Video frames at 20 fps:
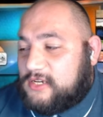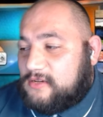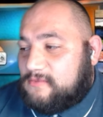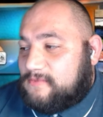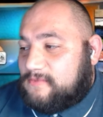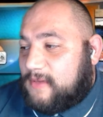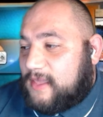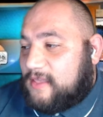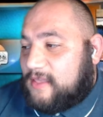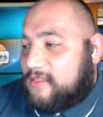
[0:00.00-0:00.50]

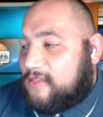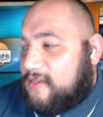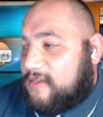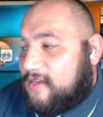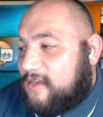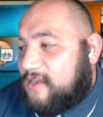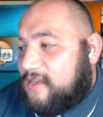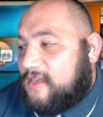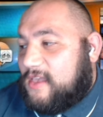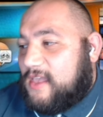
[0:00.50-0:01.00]
piece.
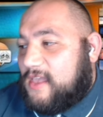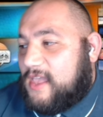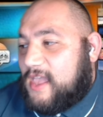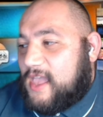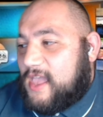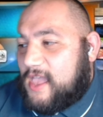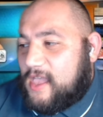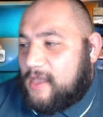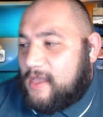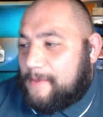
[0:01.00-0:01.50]

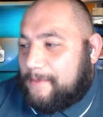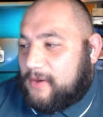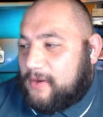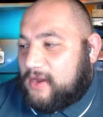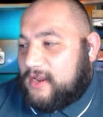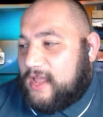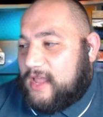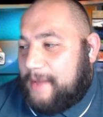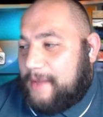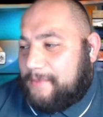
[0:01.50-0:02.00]

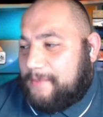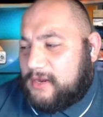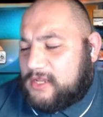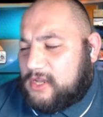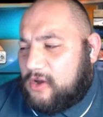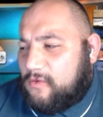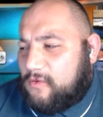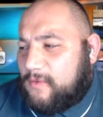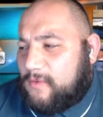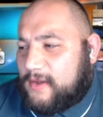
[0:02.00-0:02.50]
But I'm going to
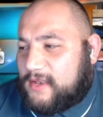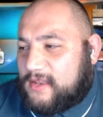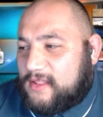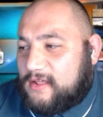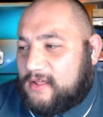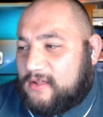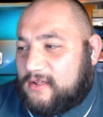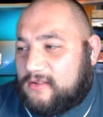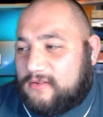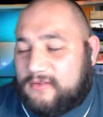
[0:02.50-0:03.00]
go with
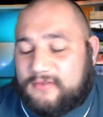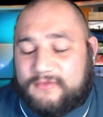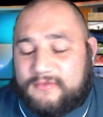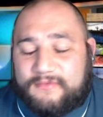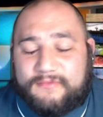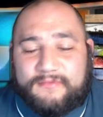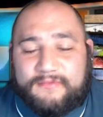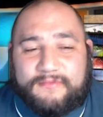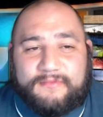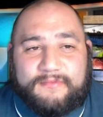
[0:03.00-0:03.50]
the
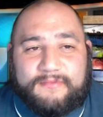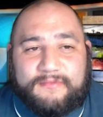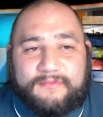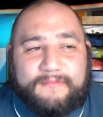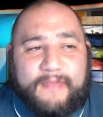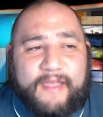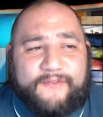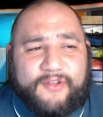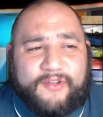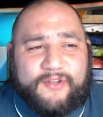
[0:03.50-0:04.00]

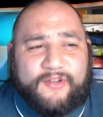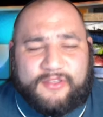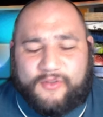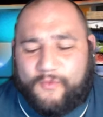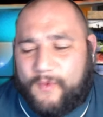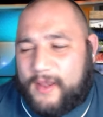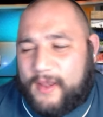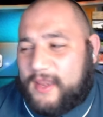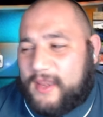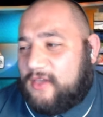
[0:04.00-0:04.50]
Mavericks to
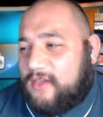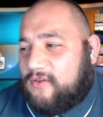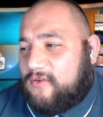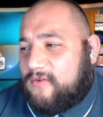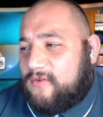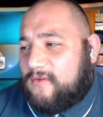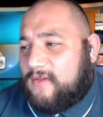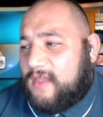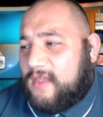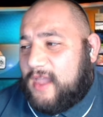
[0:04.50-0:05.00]
win
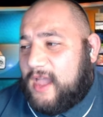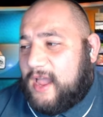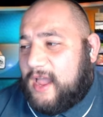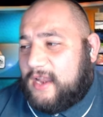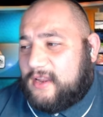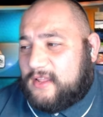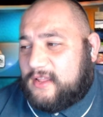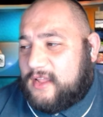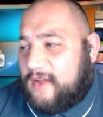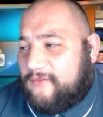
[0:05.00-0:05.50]
here,
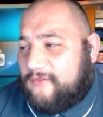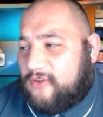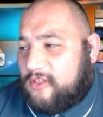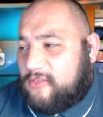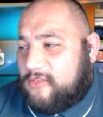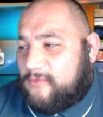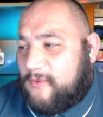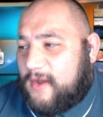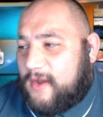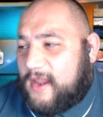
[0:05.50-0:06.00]
to cover the
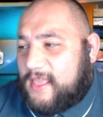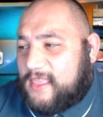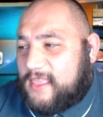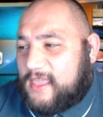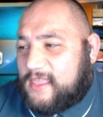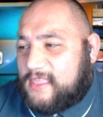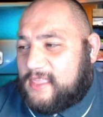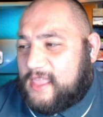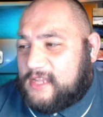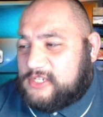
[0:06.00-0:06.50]
spread. I
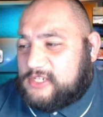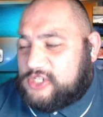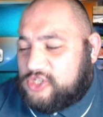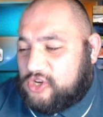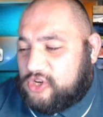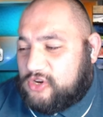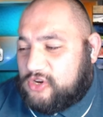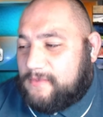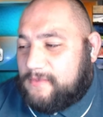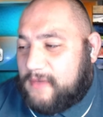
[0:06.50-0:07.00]
think they
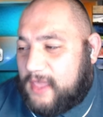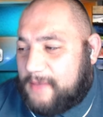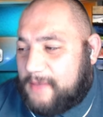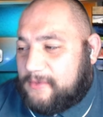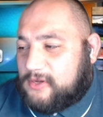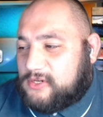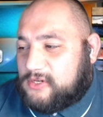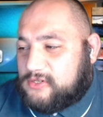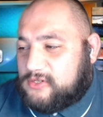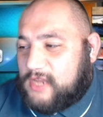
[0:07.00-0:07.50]
should be
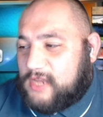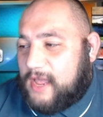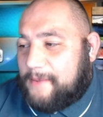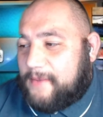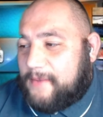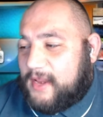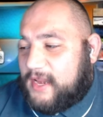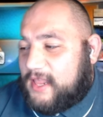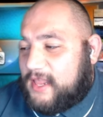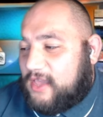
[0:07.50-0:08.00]
able to
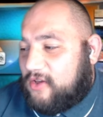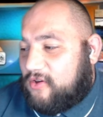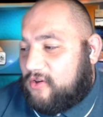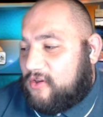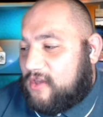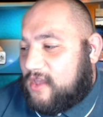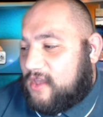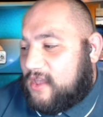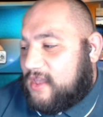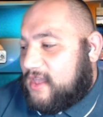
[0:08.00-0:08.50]
dominate here.
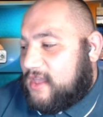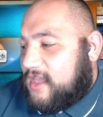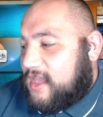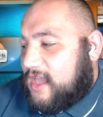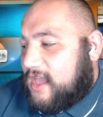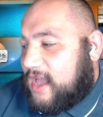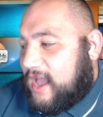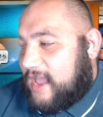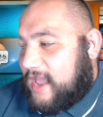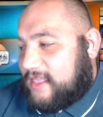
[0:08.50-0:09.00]

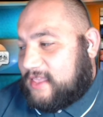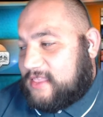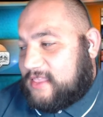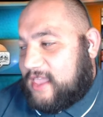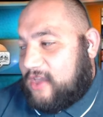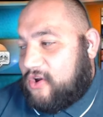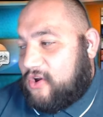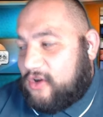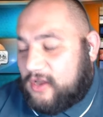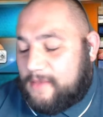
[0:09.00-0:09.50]
I think
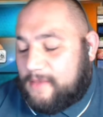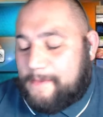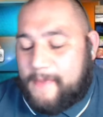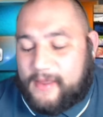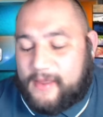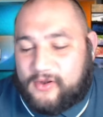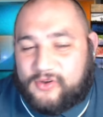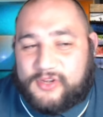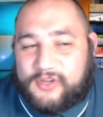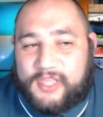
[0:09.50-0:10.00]
they are the
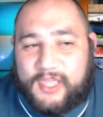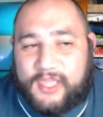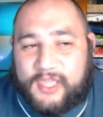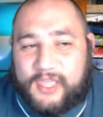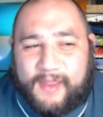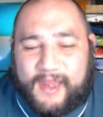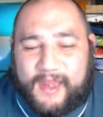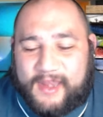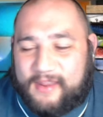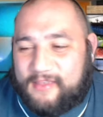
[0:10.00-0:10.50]
better team
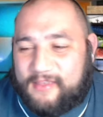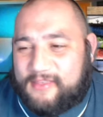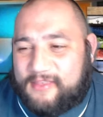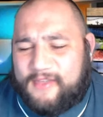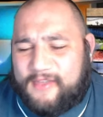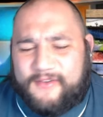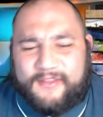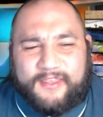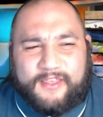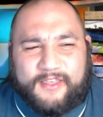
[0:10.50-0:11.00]
in this
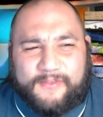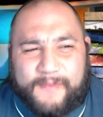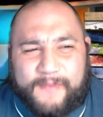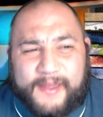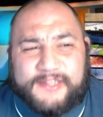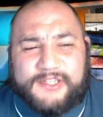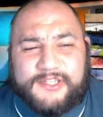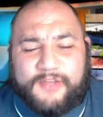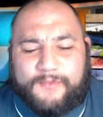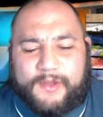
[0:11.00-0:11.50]
series,
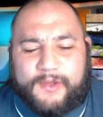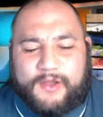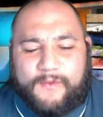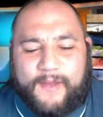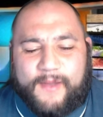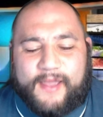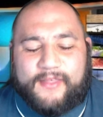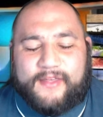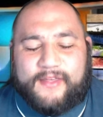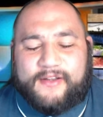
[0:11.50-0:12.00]
especially with
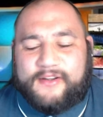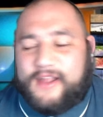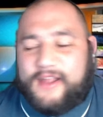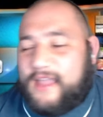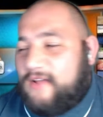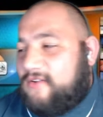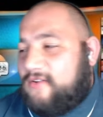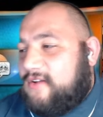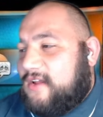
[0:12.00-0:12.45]
Kawhi Leonard out.